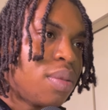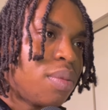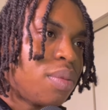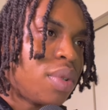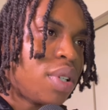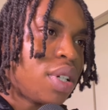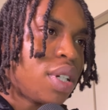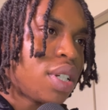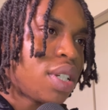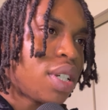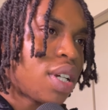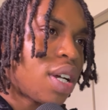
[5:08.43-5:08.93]

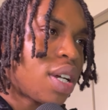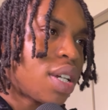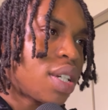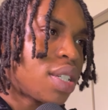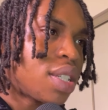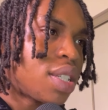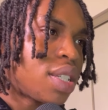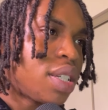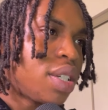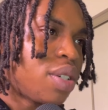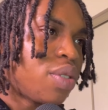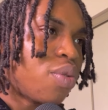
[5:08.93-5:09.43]
But y'all can
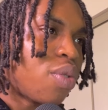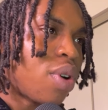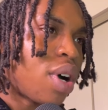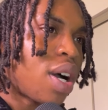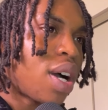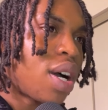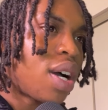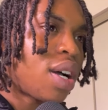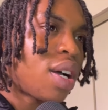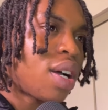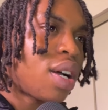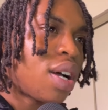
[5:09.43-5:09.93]
see
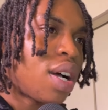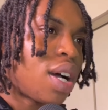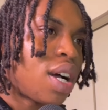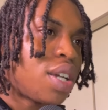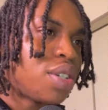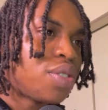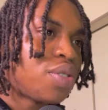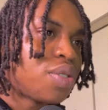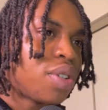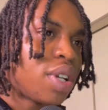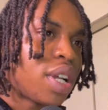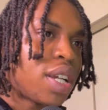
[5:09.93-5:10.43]
why I
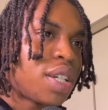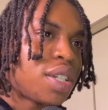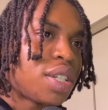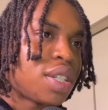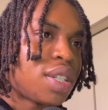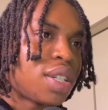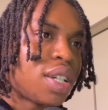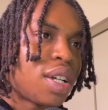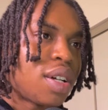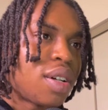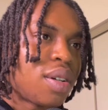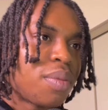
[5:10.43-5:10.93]
drew that
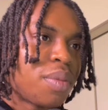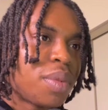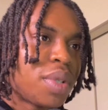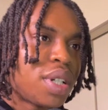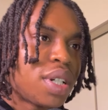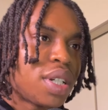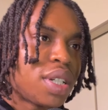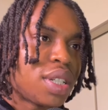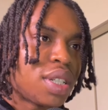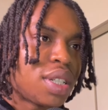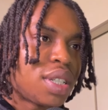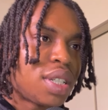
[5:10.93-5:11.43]
just now
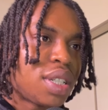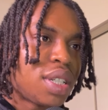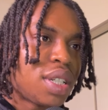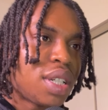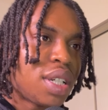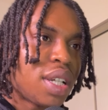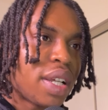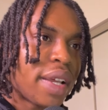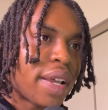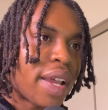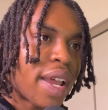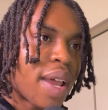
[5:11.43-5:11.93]
because
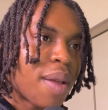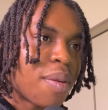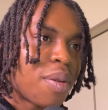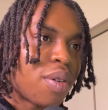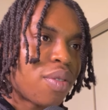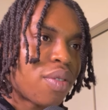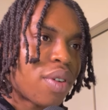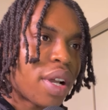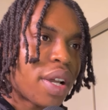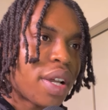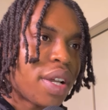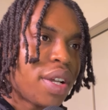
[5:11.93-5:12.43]
see, it came up
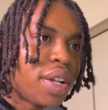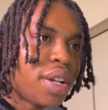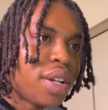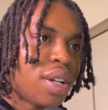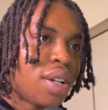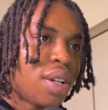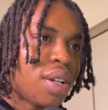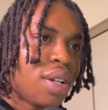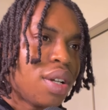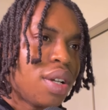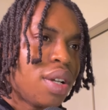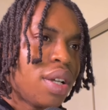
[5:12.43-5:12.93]
right
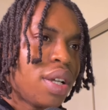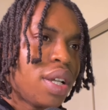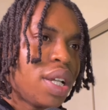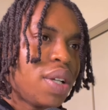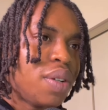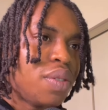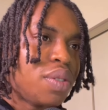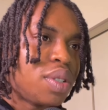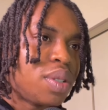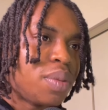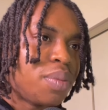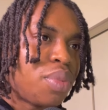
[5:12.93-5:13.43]
here. It
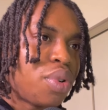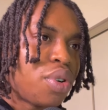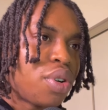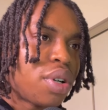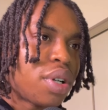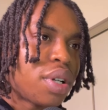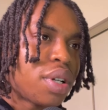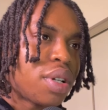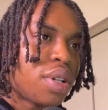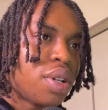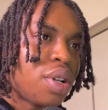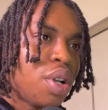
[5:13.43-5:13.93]
was
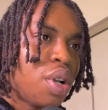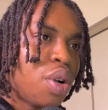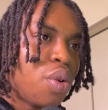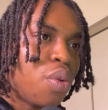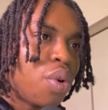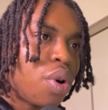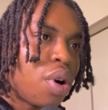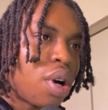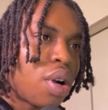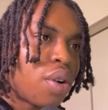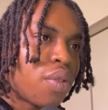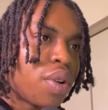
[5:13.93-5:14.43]
support
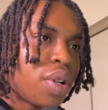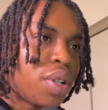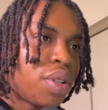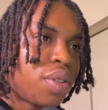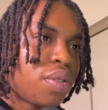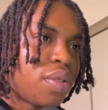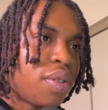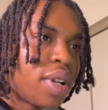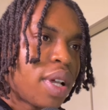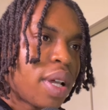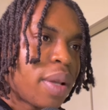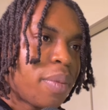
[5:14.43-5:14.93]
all the way
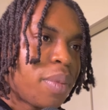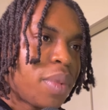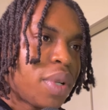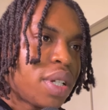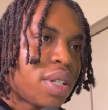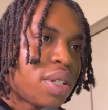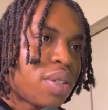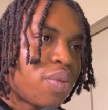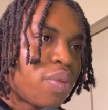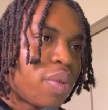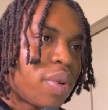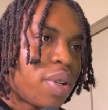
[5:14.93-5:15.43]
through that
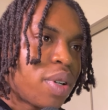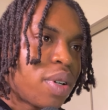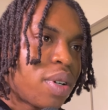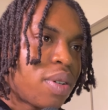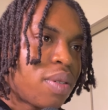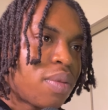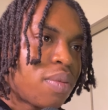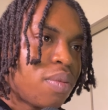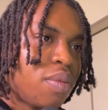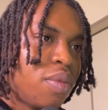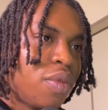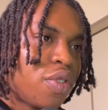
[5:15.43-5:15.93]
bitch, went
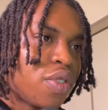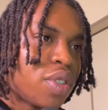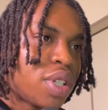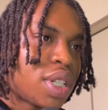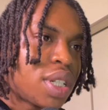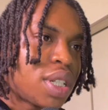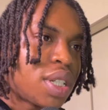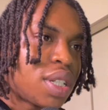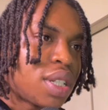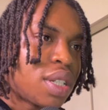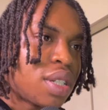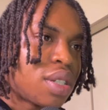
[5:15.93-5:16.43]
up,
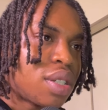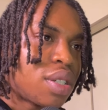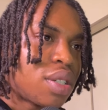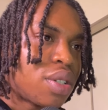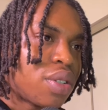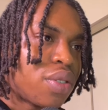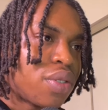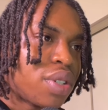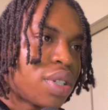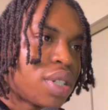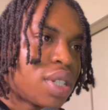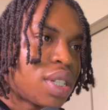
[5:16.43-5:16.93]
resistance,
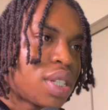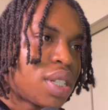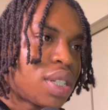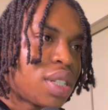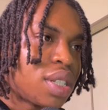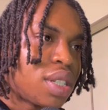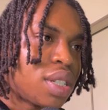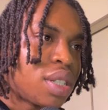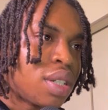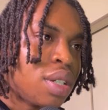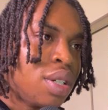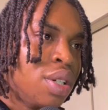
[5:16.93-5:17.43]

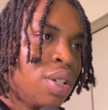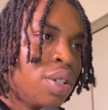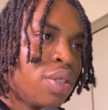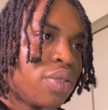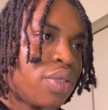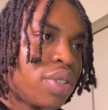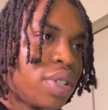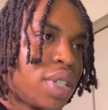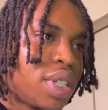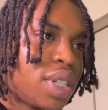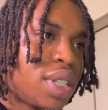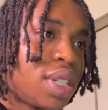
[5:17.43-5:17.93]
resistance,
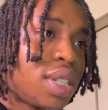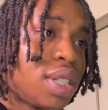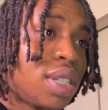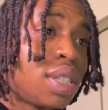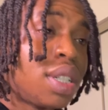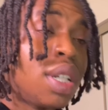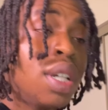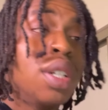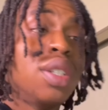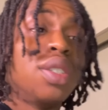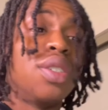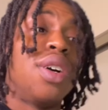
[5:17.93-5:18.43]
resistance.
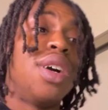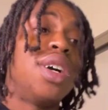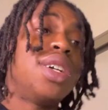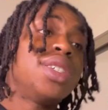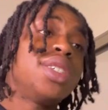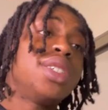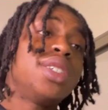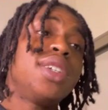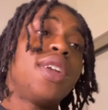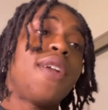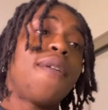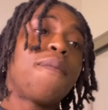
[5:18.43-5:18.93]
So
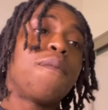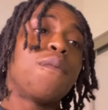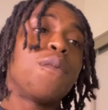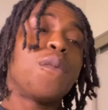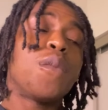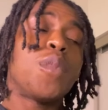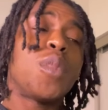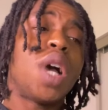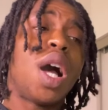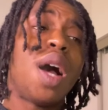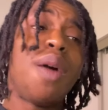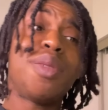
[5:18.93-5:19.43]
honestly,
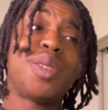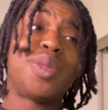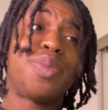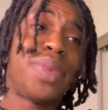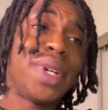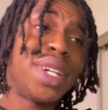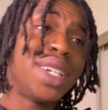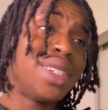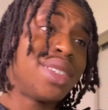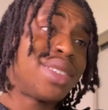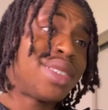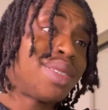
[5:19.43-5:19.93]
I'm
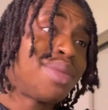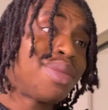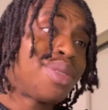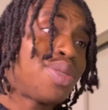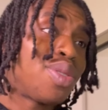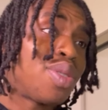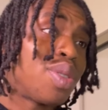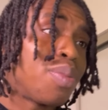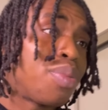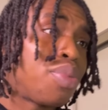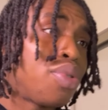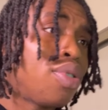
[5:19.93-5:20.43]
expecting some
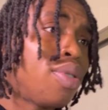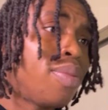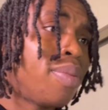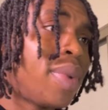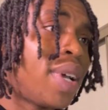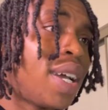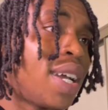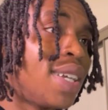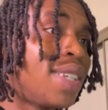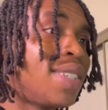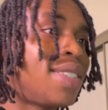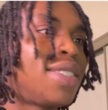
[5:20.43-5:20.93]
sort of
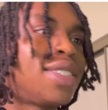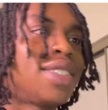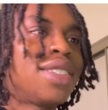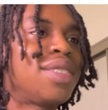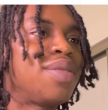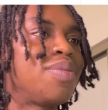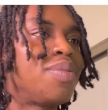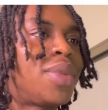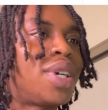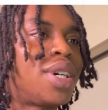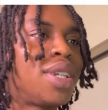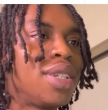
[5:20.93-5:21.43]
pullback
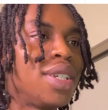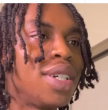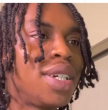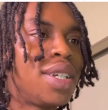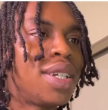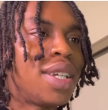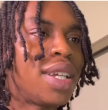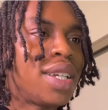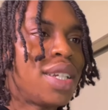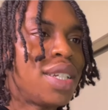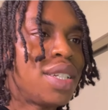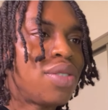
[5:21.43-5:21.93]
just by
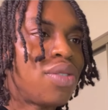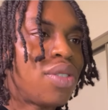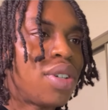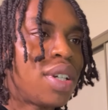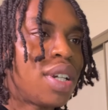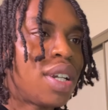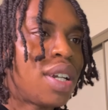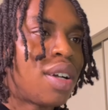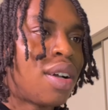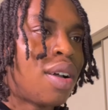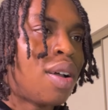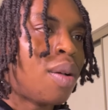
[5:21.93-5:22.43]
looking at this right
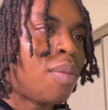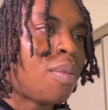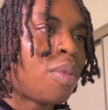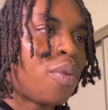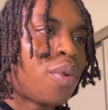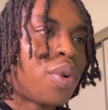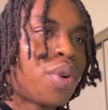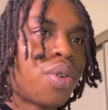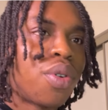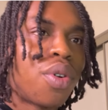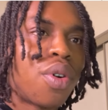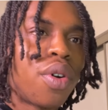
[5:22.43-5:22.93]
now.
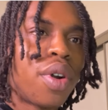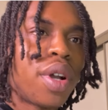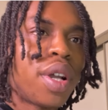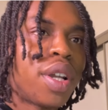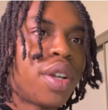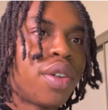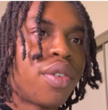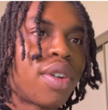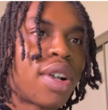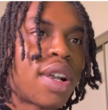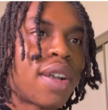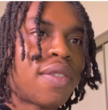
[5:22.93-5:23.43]
We're gonna go ahead
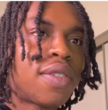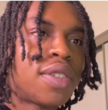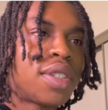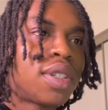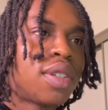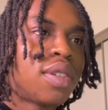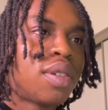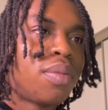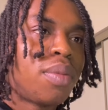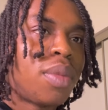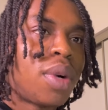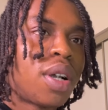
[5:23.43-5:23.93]
and graph this
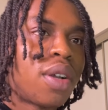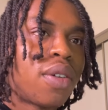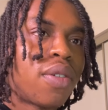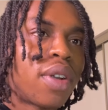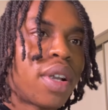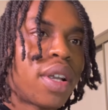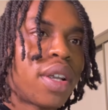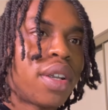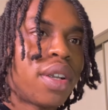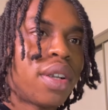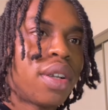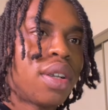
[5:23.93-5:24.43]
little bottom
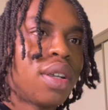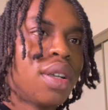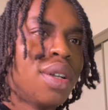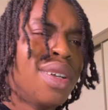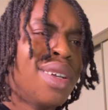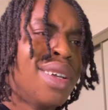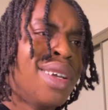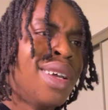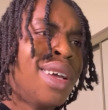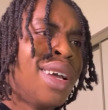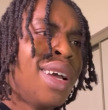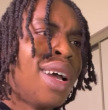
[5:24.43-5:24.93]
right here.
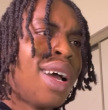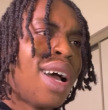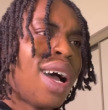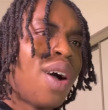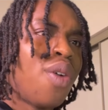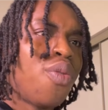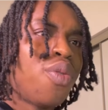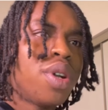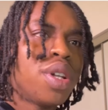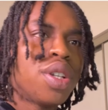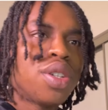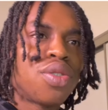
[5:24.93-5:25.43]
I
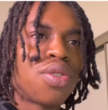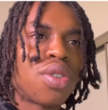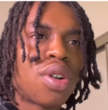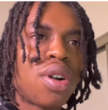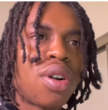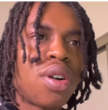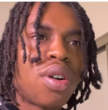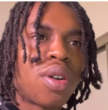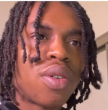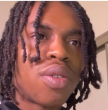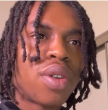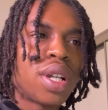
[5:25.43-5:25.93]
wouldn't
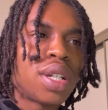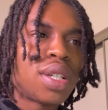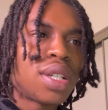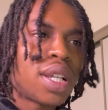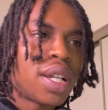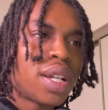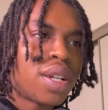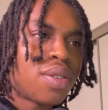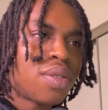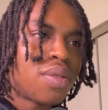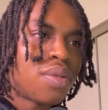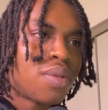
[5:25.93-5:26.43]
draw a
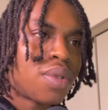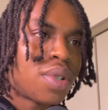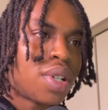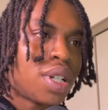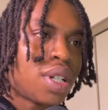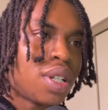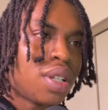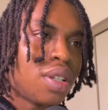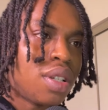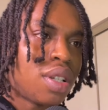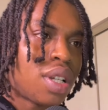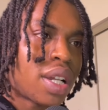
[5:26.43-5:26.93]
rectangle
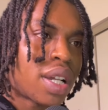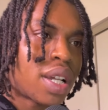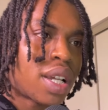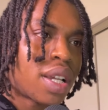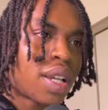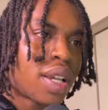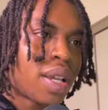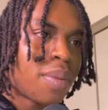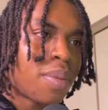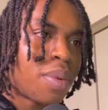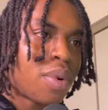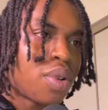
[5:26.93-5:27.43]
because it looked like you
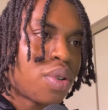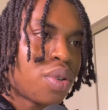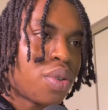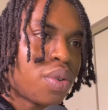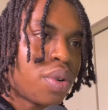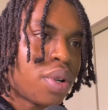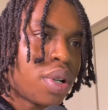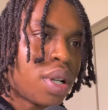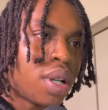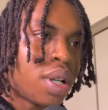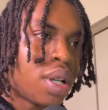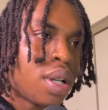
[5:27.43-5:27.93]
keep on
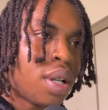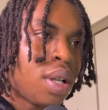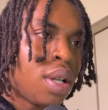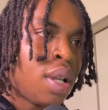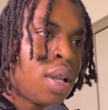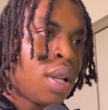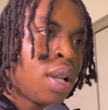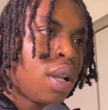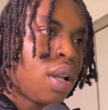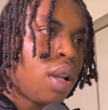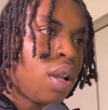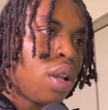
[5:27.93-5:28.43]
doing
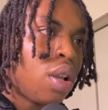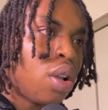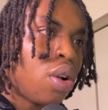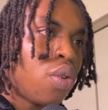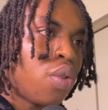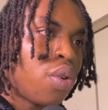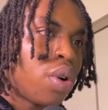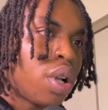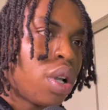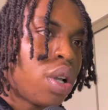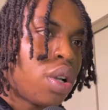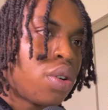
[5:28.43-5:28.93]

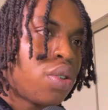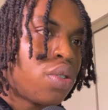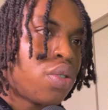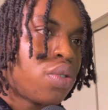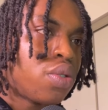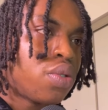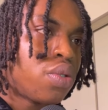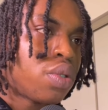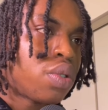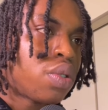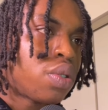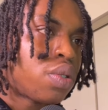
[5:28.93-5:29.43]
lower
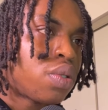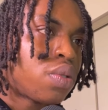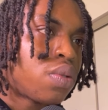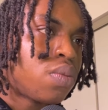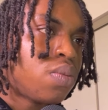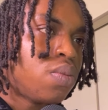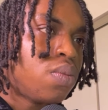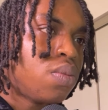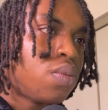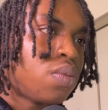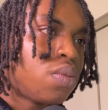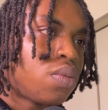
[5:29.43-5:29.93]
lows.
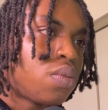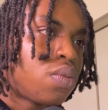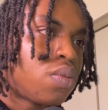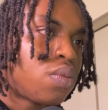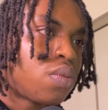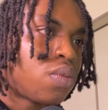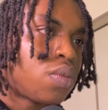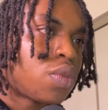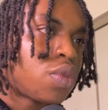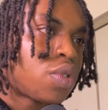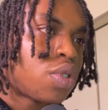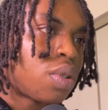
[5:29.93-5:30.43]

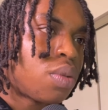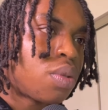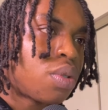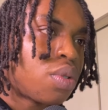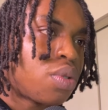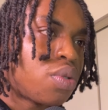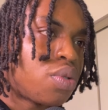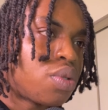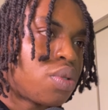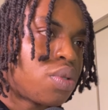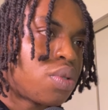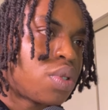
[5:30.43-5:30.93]
So I'm gonna
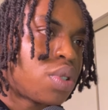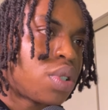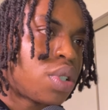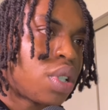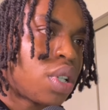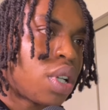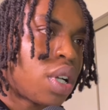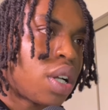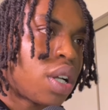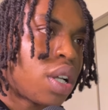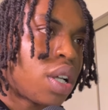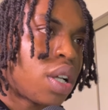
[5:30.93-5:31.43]
do some shit
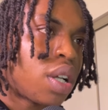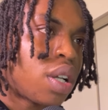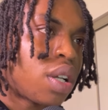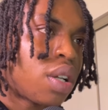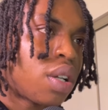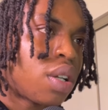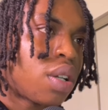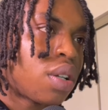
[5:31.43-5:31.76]
like that.